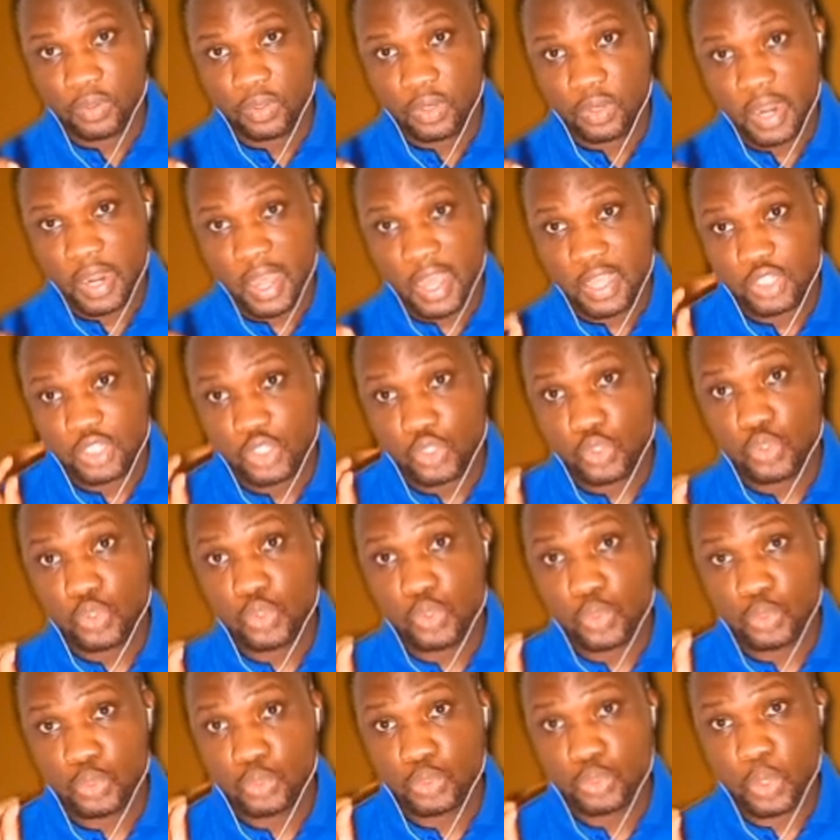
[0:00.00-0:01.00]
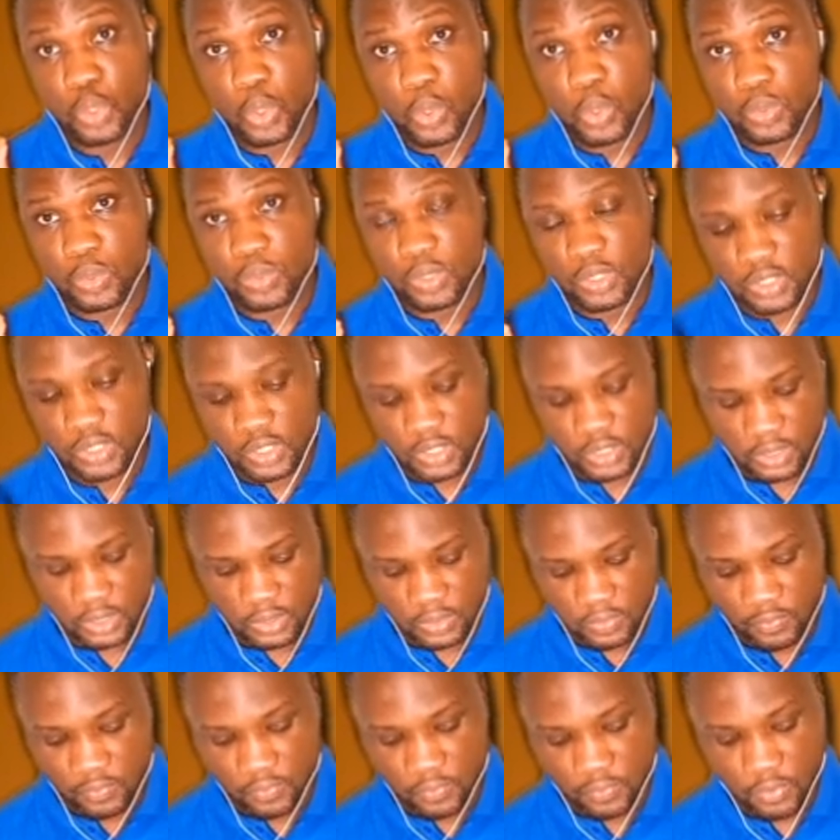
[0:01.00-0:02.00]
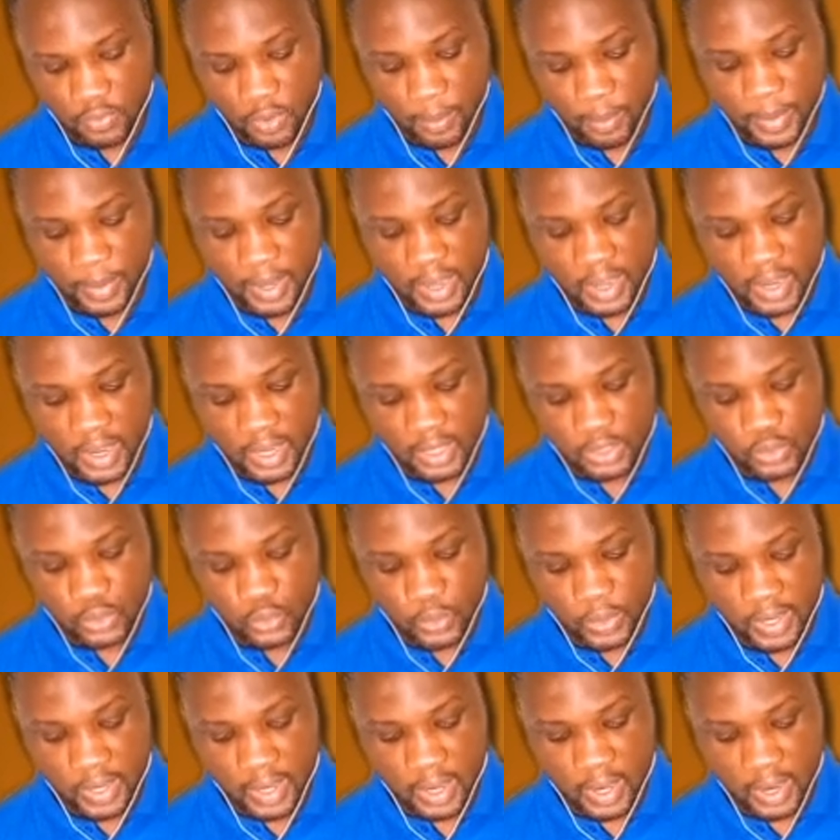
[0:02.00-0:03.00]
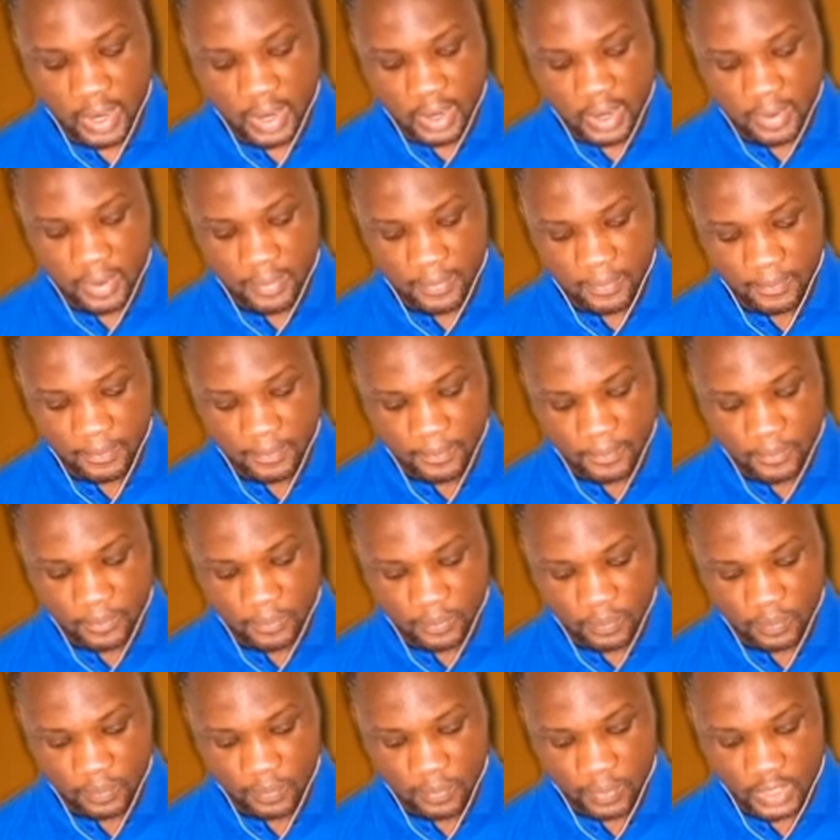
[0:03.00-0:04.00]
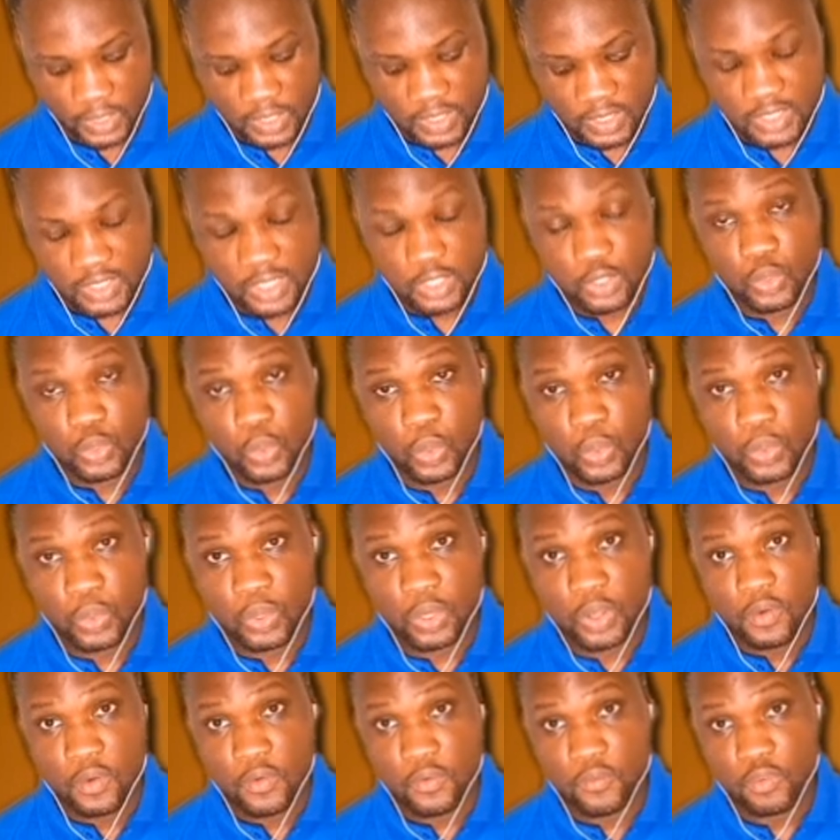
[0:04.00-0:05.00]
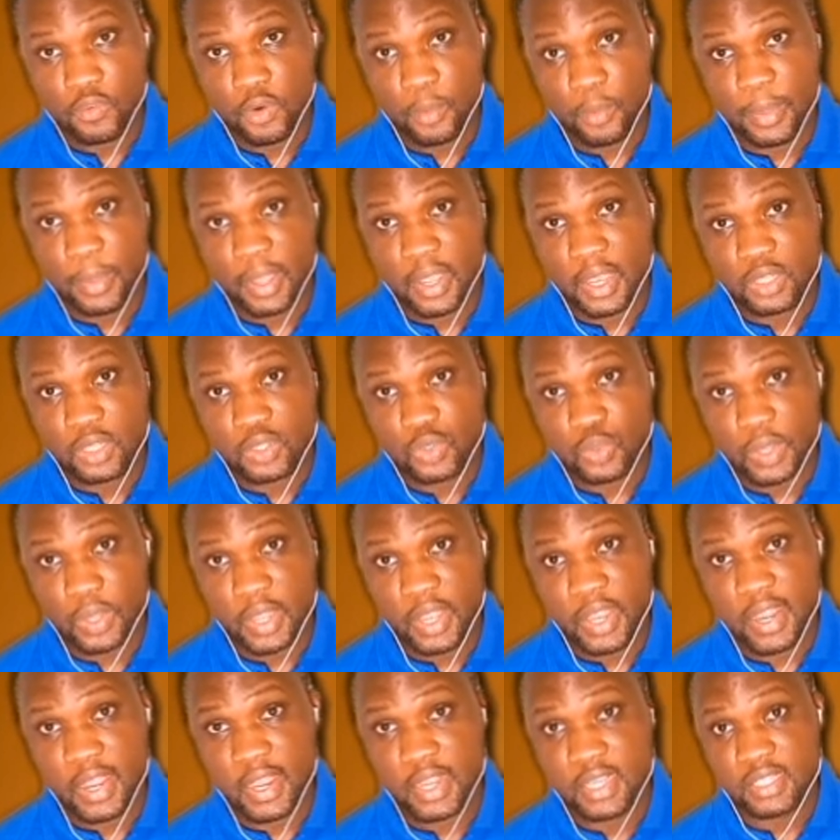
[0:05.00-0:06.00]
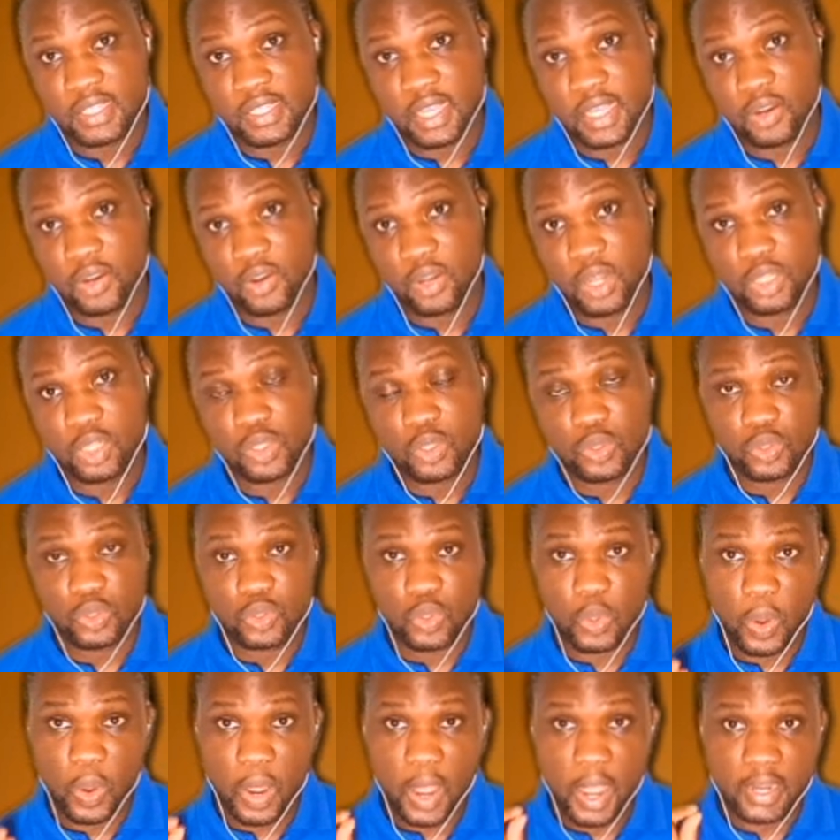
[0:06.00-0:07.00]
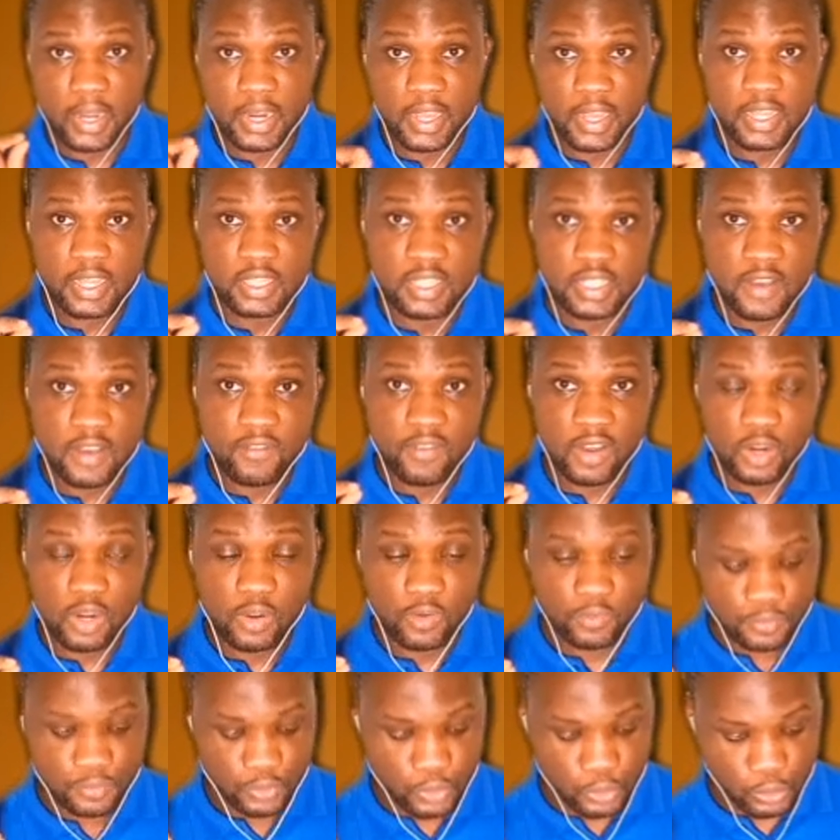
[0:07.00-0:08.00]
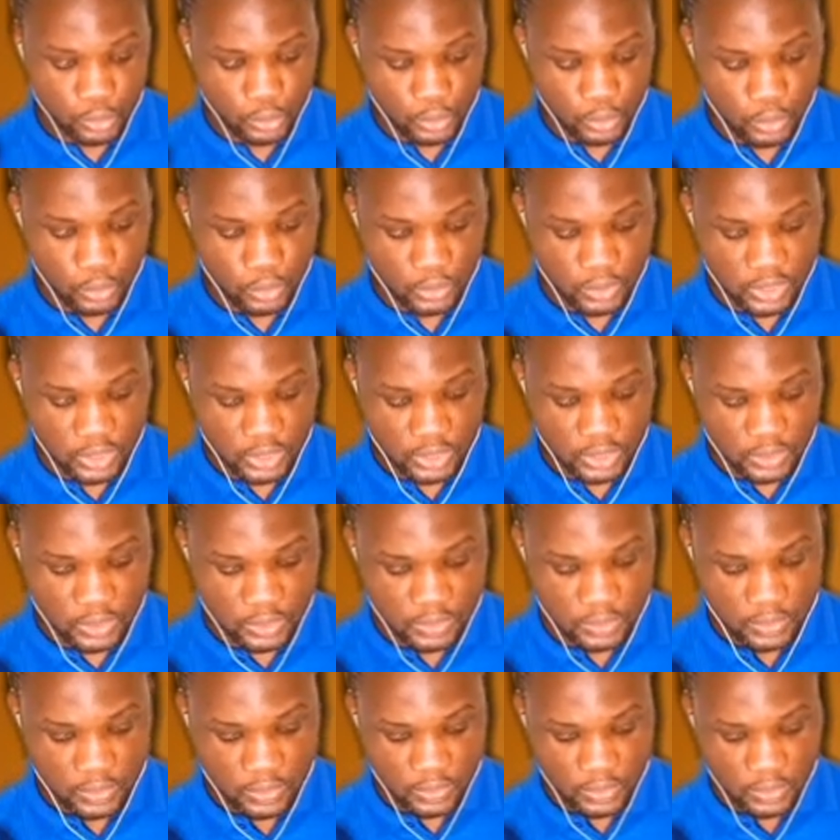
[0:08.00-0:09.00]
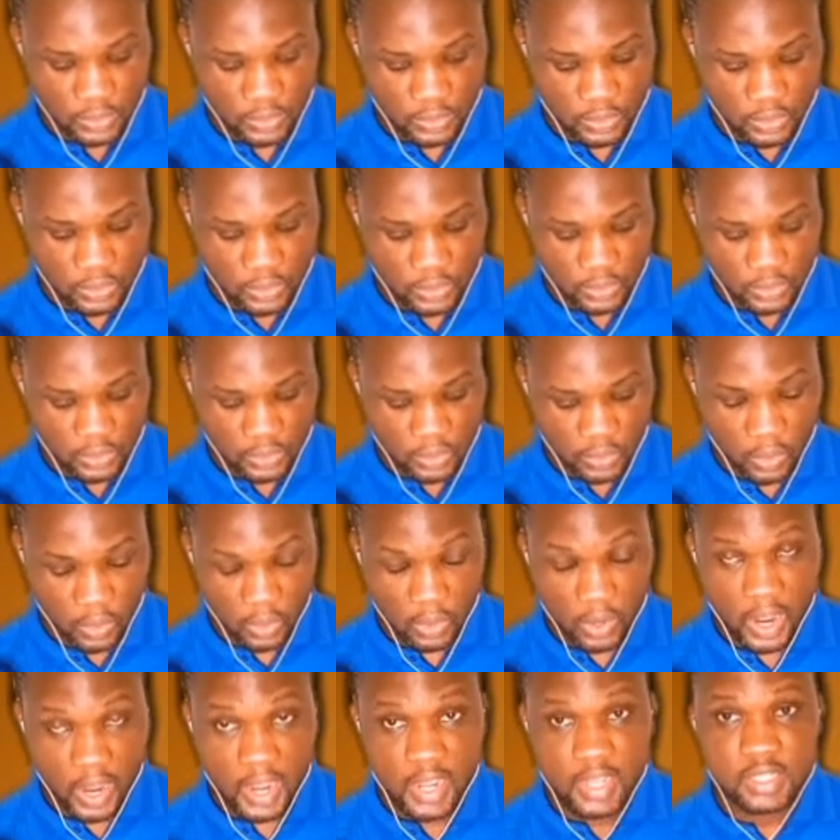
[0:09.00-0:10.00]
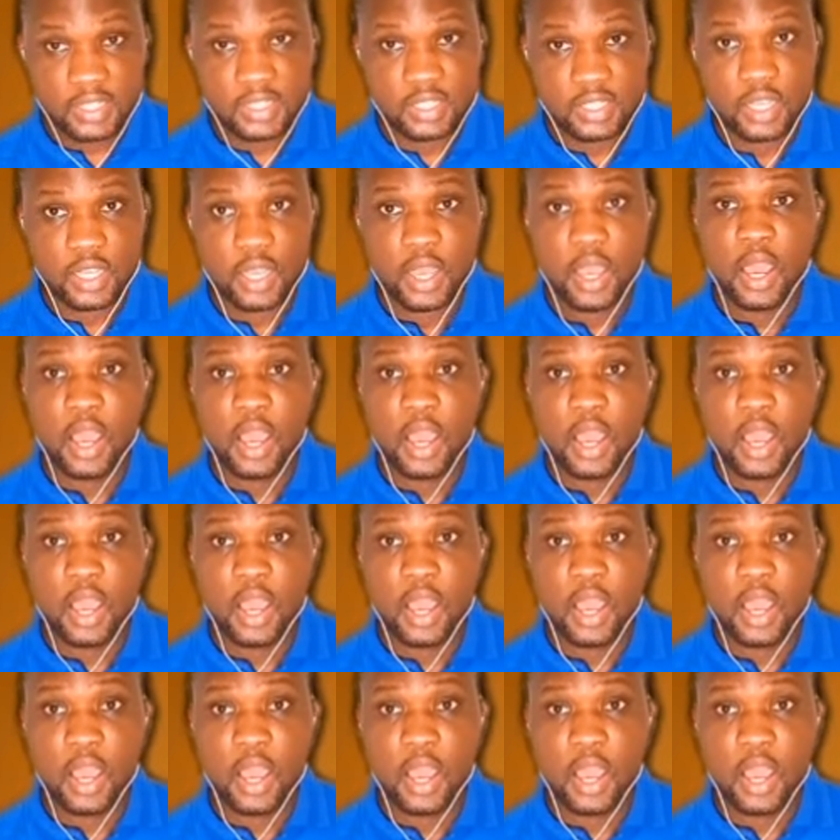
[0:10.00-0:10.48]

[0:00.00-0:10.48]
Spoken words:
that's 2 tones. From ear to ear is a tone, from ear to ear is another tone. So an interval of 2 tones. All right,